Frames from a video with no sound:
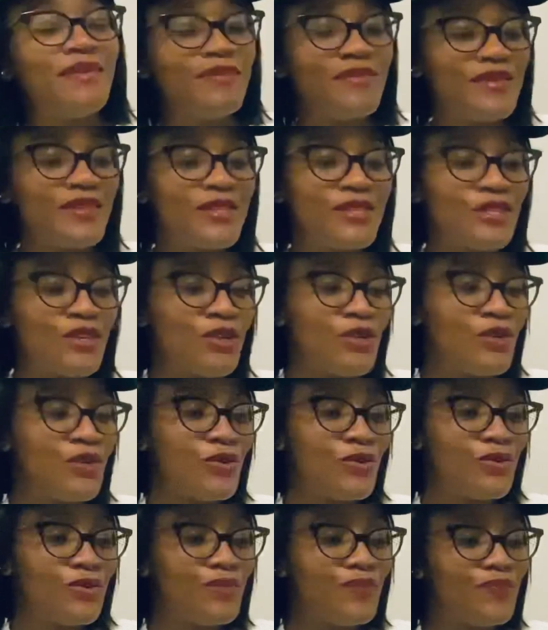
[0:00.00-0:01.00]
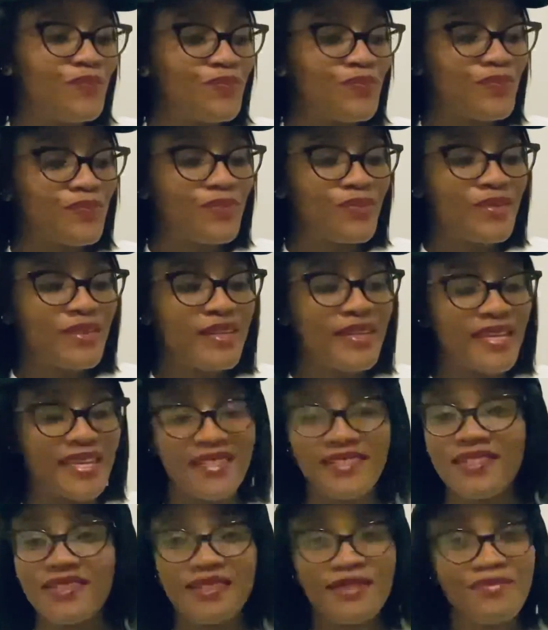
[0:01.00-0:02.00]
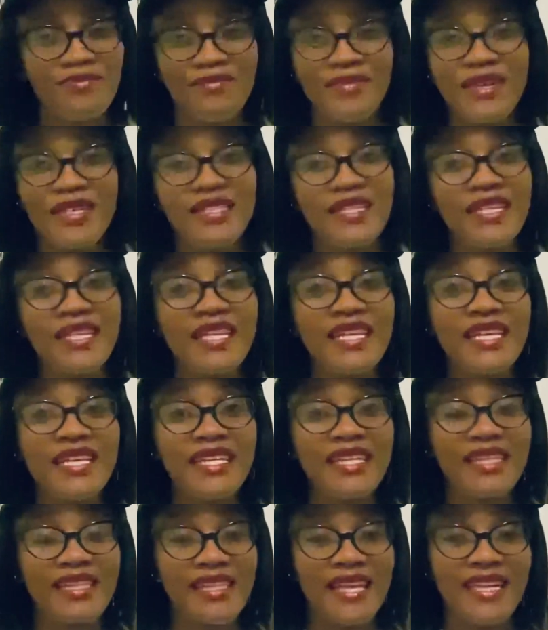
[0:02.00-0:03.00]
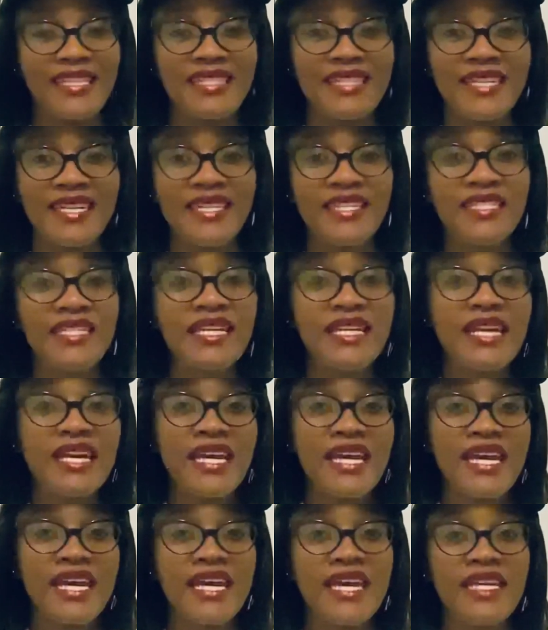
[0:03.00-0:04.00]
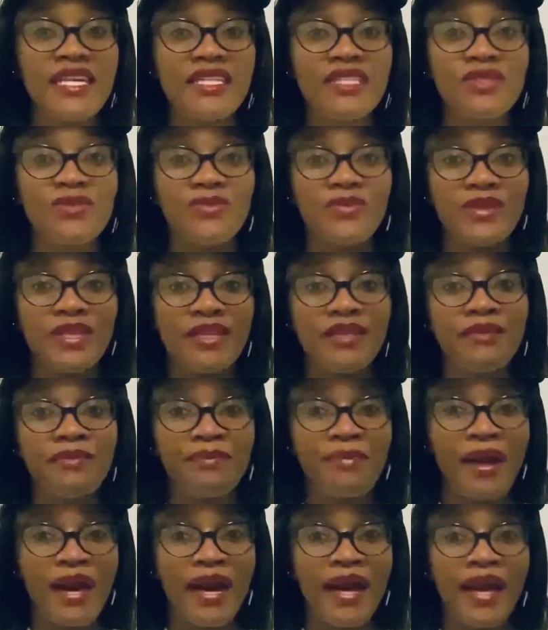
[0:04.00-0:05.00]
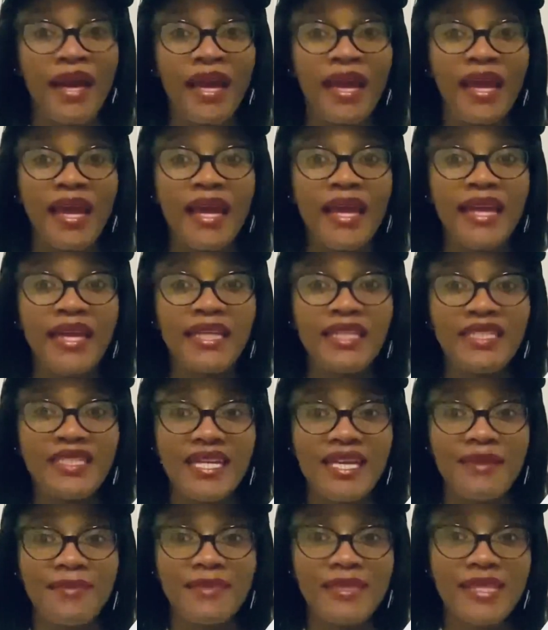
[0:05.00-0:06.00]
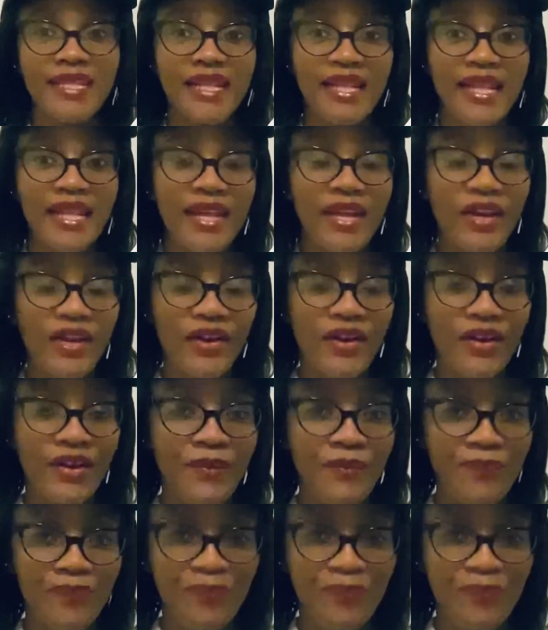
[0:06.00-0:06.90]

So yes, basically that's it. It is written by James Clear,